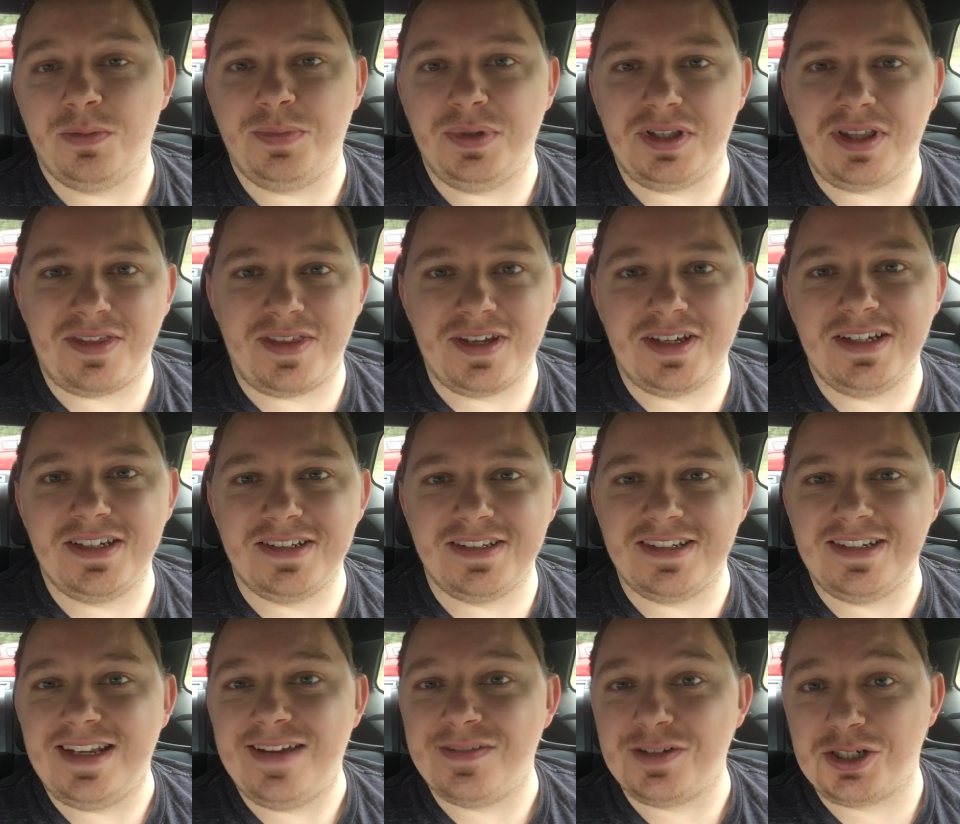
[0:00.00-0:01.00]
but the thing is
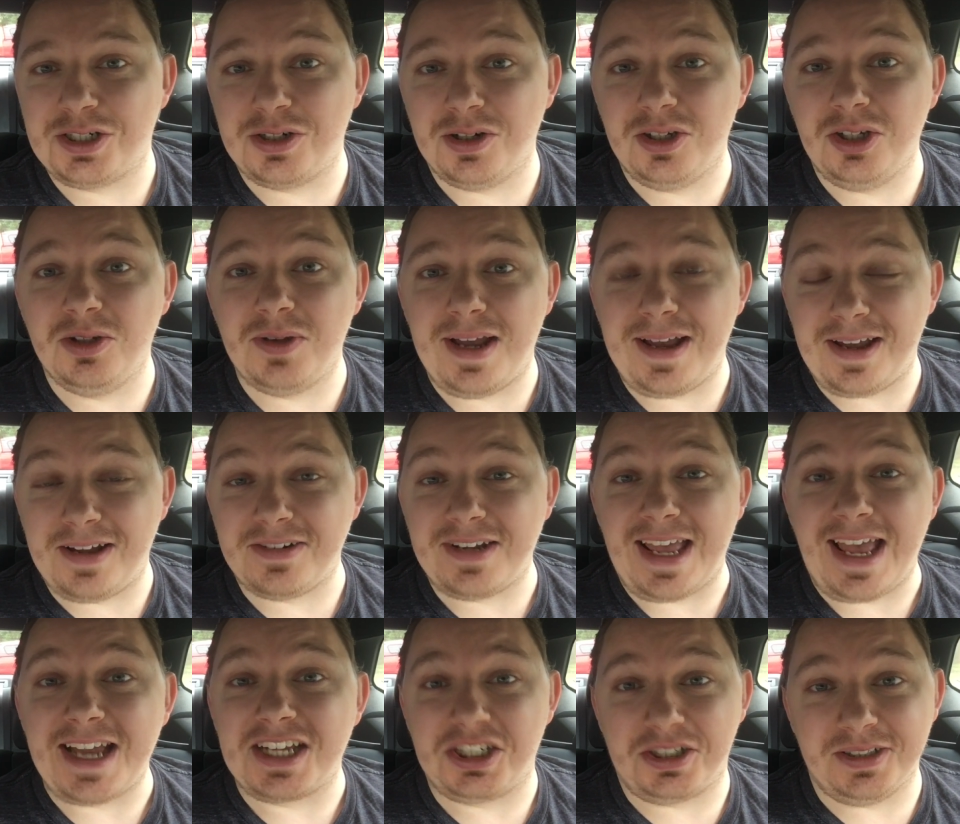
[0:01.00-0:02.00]
they never show you how to
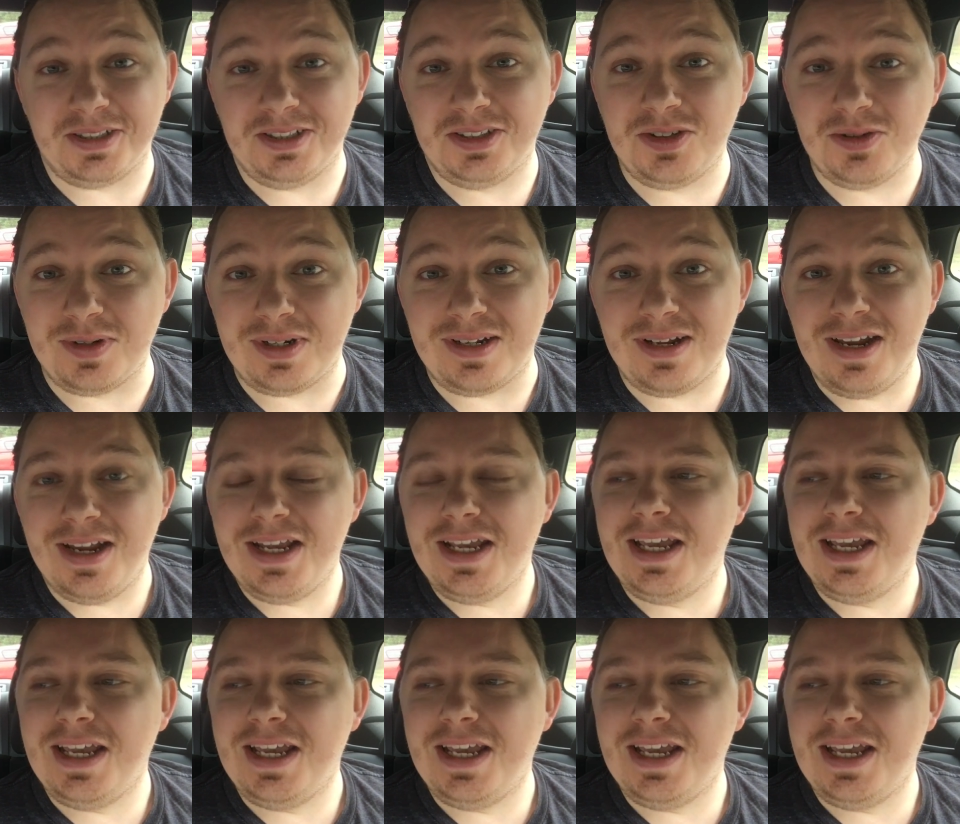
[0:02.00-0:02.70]
actually do it.